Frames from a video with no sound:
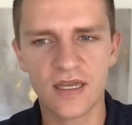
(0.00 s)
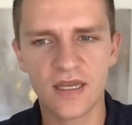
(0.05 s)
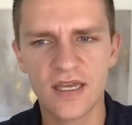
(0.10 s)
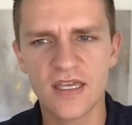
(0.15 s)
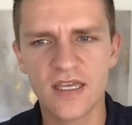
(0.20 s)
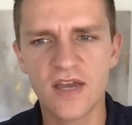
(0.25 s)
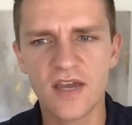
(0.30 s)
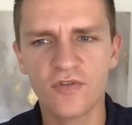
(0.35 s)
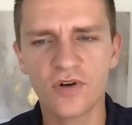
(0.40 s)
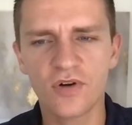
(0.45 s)
You
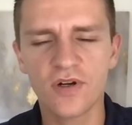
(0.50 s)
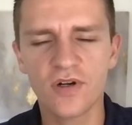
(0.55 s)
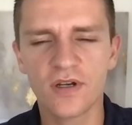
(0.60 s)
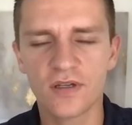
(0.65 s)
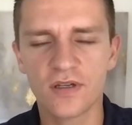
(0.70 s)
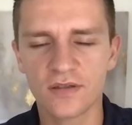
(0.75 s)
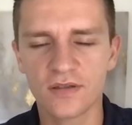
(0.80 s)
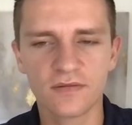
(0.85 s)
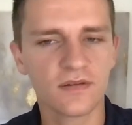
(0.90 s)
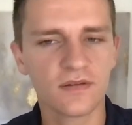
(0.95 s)
ever
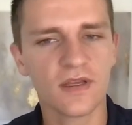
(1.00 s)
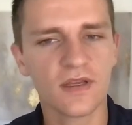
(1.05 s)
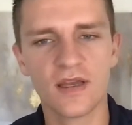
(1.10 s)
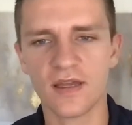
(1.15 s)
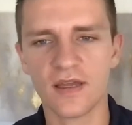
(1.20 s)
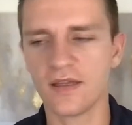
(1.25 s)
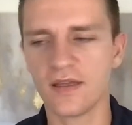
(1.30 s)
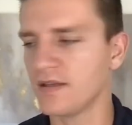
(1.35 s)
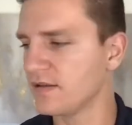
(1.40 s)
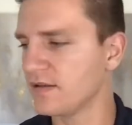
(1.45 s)
heard
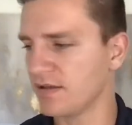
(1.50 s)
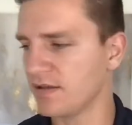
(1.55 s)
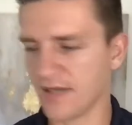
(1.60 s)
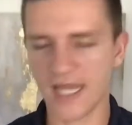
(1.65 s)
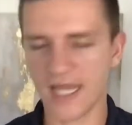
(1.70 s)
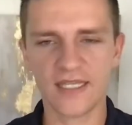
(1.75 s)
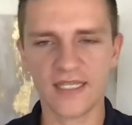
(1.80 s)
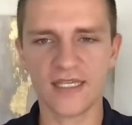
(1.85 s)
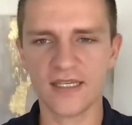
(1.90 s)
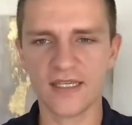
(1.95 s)

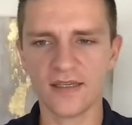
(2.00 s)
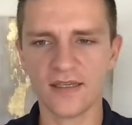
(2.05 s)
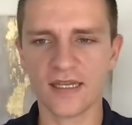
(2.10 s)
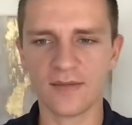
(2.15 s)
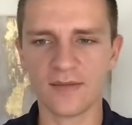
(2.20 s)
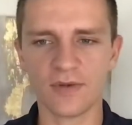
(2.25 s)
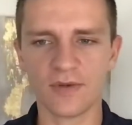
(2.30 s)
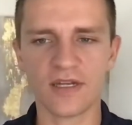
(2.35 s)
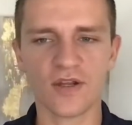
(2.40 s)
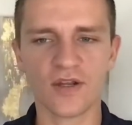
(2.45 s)
Nike?
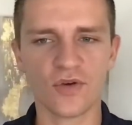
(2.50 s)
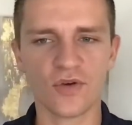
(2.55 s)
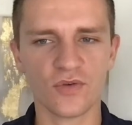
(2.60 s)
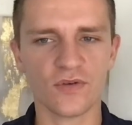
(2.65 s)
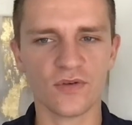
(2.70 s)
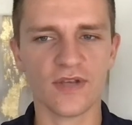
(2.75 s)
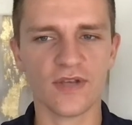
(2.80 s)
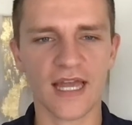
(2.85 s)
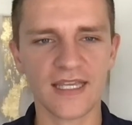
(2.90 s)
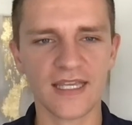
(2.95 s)
Anybody know who
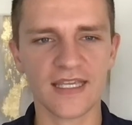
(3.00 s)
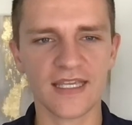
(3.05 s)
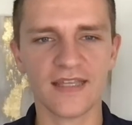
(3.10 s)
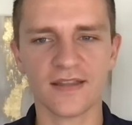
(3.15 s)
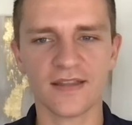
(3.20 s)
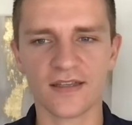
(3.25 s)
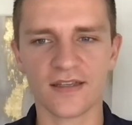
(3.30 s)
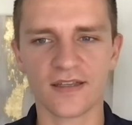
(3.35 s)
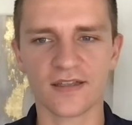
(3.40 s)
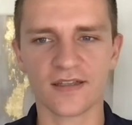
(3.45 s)
Nike,
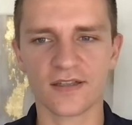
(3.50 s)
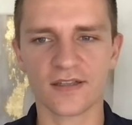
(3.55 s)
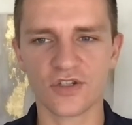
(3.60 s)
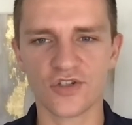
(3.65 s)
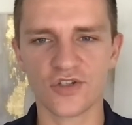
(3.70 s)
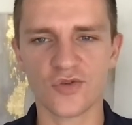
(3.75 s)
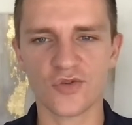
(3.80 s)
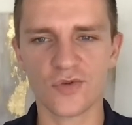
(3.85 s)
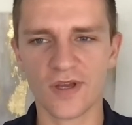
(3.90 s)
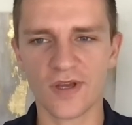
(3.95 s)
the
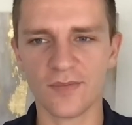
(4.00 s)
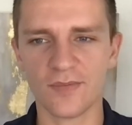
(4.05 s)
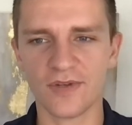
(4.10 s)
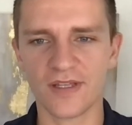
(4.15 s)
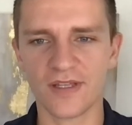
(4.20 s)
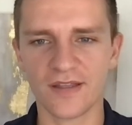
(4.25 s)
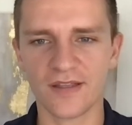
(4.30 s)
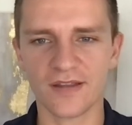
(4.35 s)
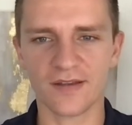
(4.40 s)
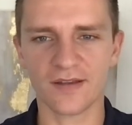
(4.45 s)
shoe
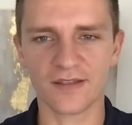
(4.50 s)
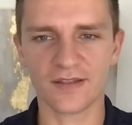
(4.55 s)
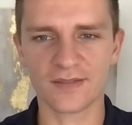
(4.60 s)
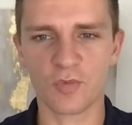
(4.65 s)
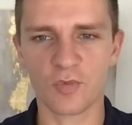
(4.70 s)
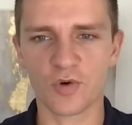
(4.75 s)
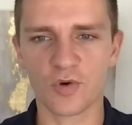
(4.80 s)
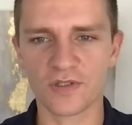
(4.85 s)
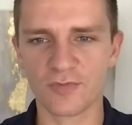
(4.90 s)
company, the sports